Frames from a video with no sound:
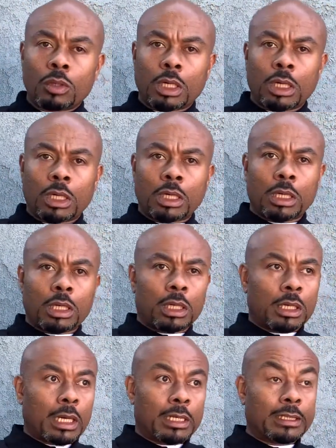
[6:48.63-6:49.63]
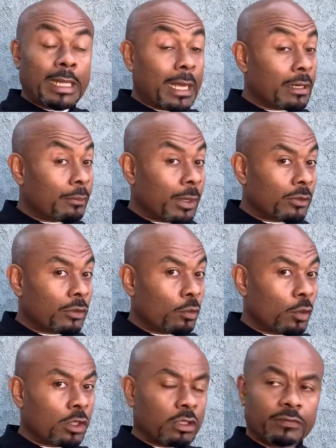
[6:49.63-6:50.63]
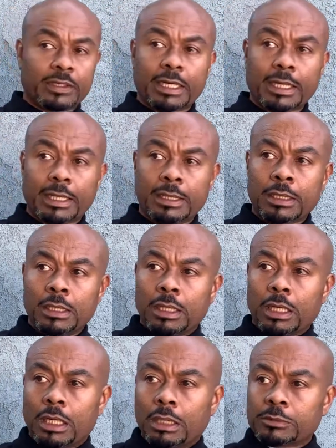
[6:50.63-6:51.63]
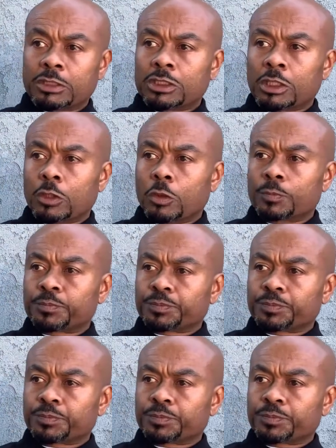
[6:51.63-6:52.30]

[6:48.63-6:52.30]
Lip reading: a lot about the Word of God. So